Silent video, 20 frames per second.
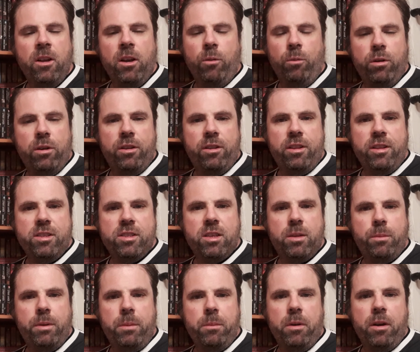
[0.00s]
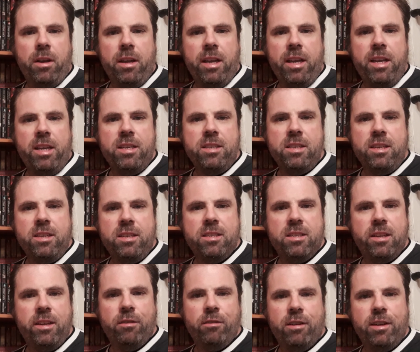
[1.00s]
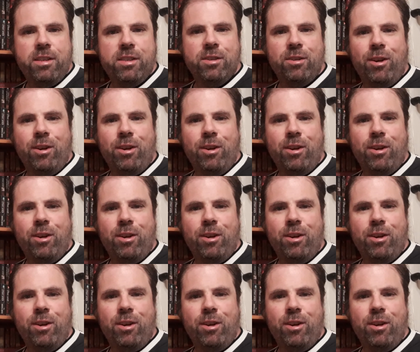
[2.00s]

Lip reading: I wanted this to be my easy series